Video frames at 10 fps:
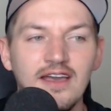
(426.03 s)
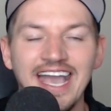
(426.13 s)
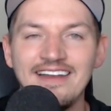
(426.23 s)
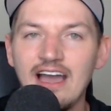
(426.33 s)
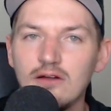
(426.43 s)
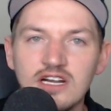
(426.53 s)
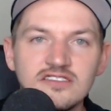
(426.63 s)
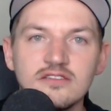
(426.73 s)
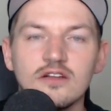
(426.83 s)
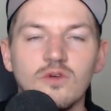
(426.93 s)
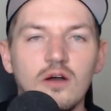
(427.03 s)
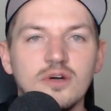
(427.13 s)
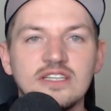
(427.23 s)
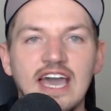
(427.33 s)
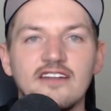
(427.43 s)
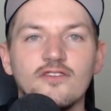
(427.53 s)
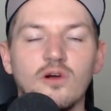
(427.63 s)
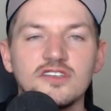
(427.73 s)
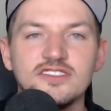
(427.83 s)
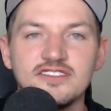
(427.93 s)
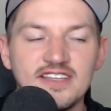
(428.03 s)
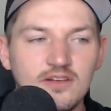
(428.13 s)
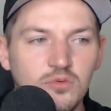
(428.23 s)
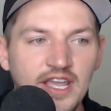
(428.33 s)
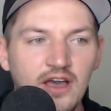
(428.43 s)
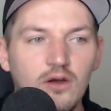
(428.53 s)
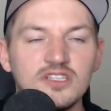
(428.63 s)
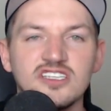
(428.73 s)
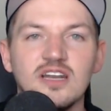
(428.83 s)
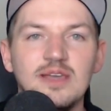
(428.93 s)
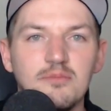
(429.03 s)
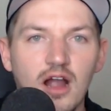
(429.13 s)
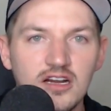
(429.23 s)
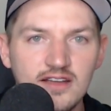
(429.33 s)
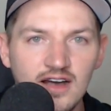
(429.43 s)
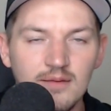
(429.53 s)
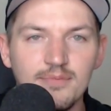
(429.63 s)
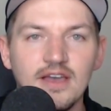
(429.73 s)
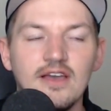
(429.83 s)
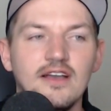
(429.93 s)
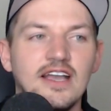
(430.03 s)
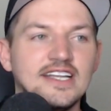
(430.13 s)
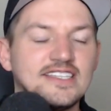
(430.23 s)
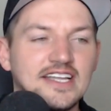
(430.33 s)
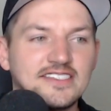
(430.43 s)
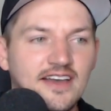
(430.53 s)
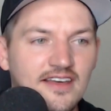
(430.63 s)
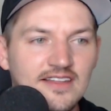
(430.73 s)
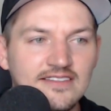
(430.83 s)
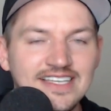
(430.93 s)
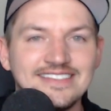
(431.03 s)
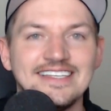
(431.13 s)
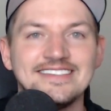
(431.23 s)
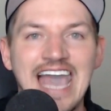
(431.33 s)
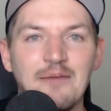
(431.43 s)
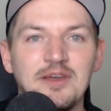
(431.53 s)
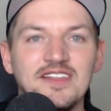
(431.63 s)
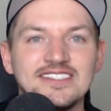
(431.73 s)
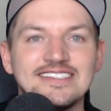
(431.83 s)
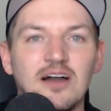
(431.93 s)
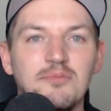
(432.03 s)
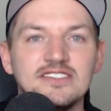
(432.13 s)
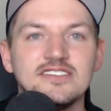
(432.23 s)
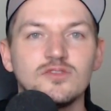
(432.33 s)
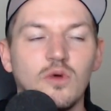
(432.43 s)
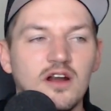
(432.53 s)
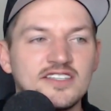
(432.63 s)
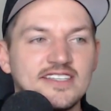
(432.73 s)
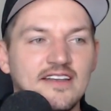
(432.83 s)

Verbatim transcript: And now there's nothing wrong with that. Of course, it's at the Rio, it's gonna be marked up. It's, it's gonna, these things happen. This is how business works.